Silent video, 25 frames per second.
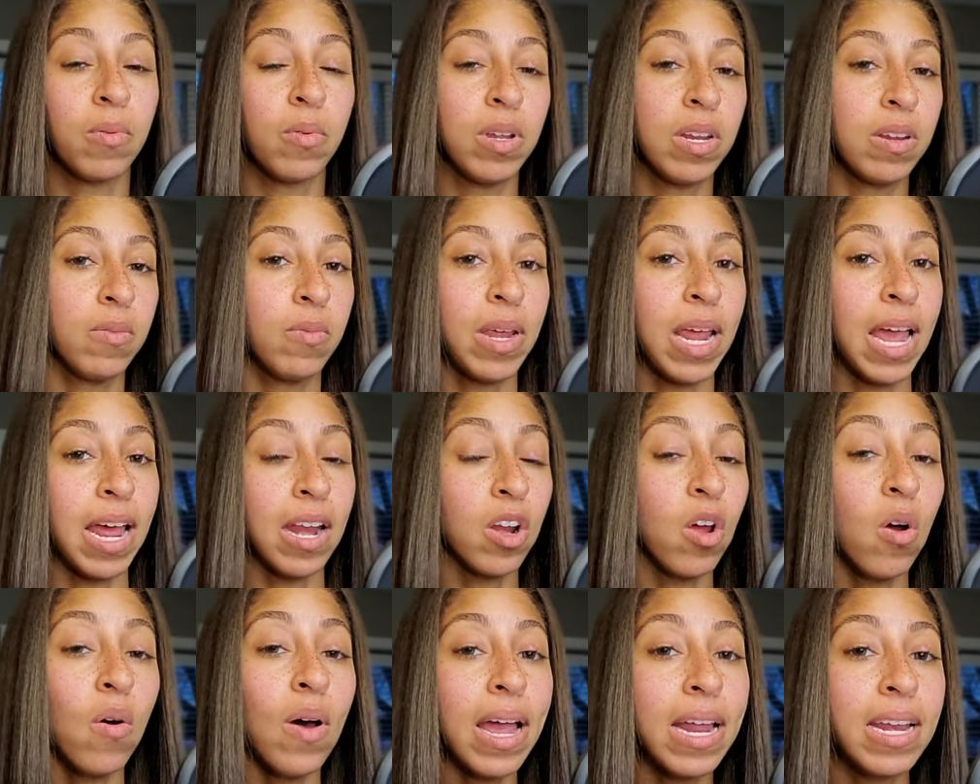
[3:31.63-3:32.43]
We we
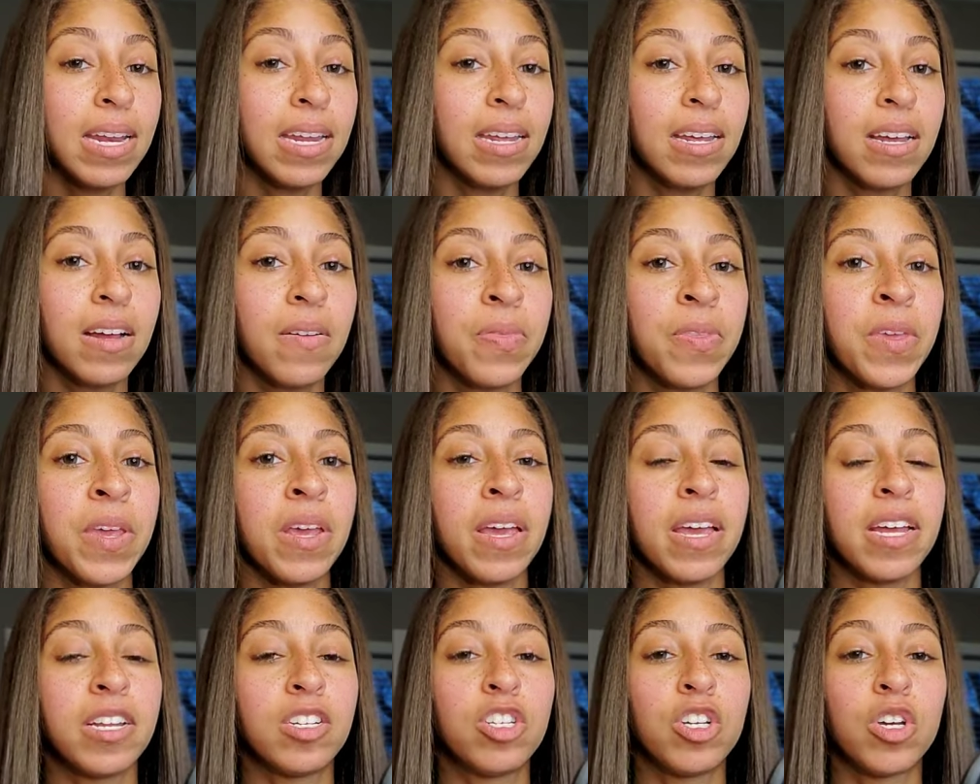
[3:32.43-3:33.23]
had no idea
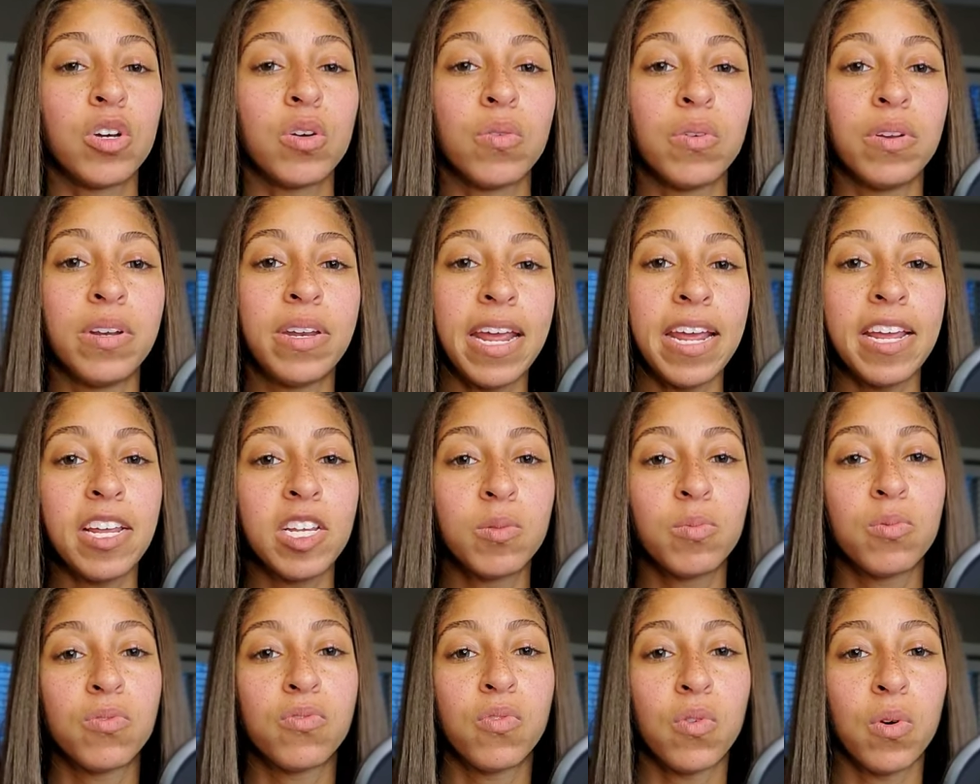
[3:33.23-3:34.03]
until
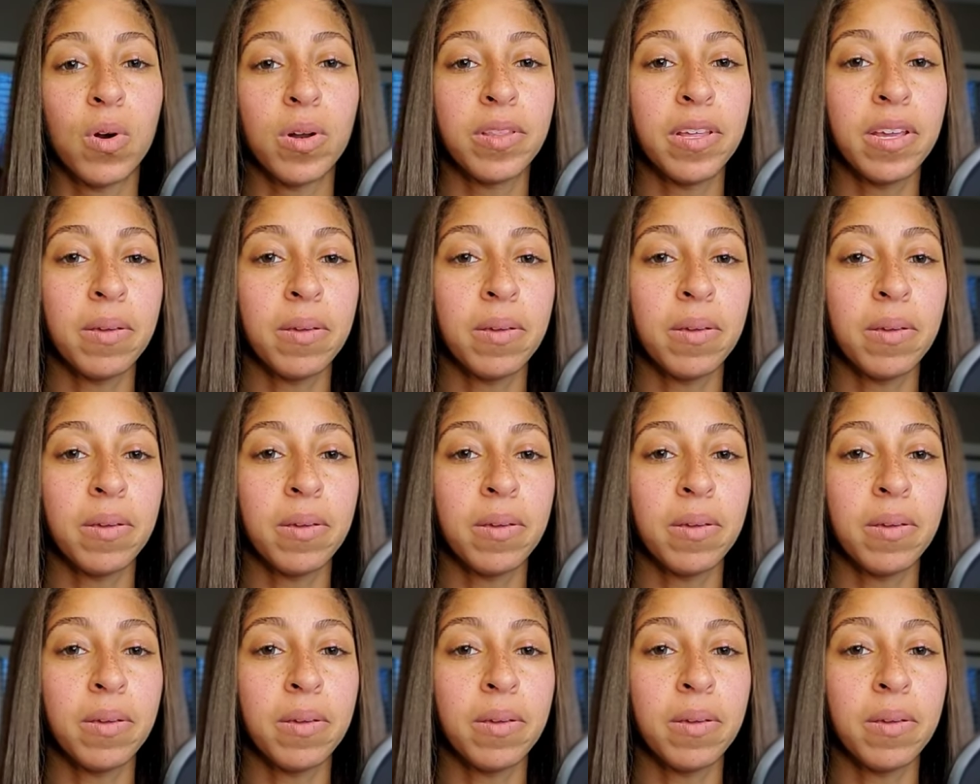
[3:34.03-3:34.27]
days before.